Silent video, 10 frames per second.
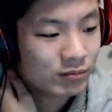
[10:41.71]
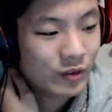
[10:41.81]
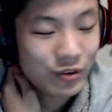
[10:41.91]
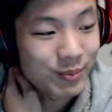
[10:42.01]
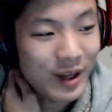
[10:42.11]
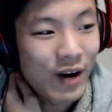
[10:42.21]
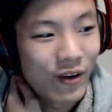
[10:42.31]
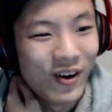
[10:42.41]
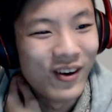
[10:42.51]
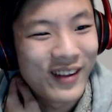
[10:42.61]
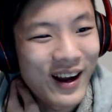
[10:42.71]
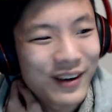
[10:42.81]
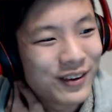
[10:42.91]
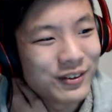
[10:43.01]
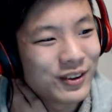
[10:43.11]
from now on. I don't
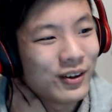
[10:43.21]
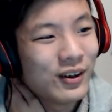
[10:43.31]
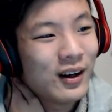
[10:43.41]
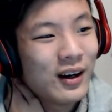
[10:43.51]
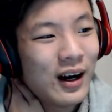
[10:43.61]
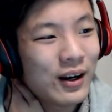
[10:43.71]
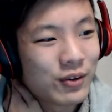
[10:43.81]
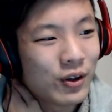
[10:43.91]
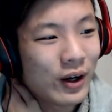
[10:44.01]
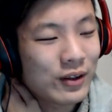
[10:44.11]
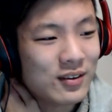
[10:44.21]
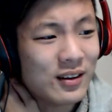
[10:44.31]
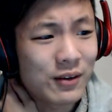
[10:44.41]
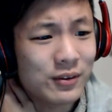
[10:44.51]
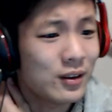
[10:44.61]
even know. I don't even know how to say that.